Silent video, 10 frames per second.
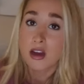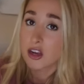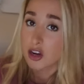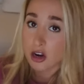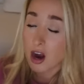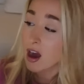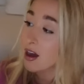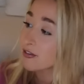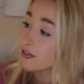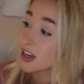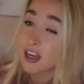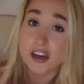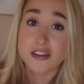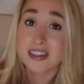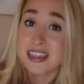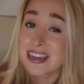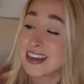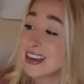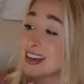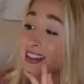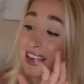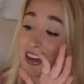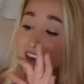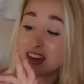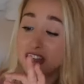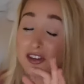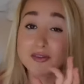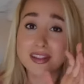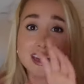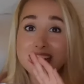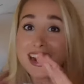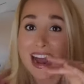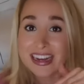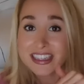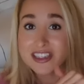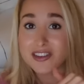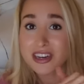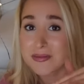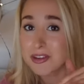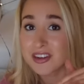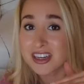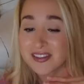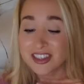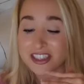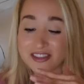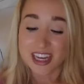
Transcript: your coffee, your tea, like a cute, like an ice cream you could even do,